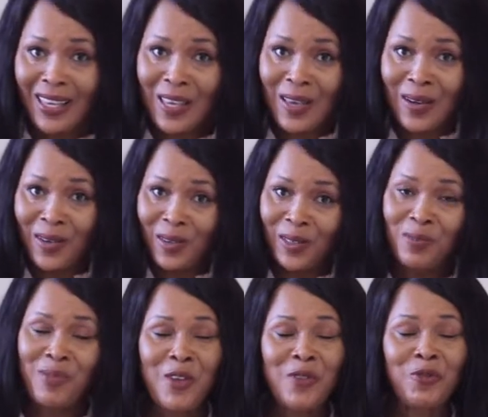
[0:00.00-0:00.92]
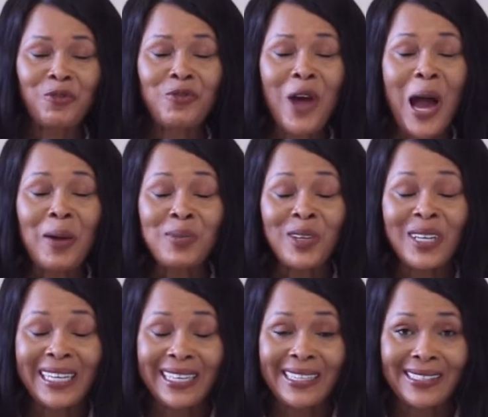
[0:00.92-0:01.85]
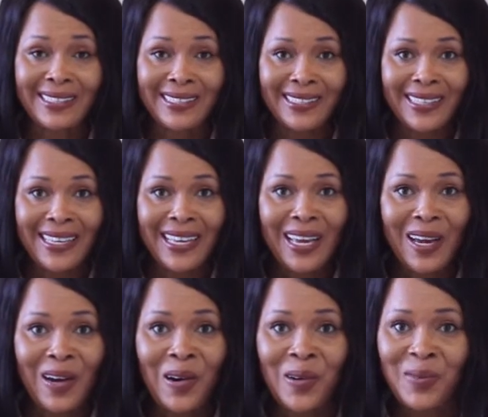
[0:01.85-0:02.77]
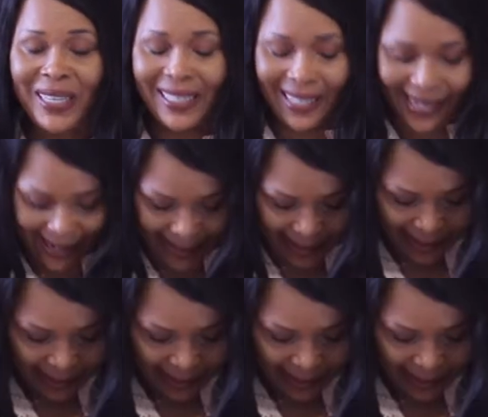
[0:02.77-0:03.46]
you'll fabulous. Oh my God.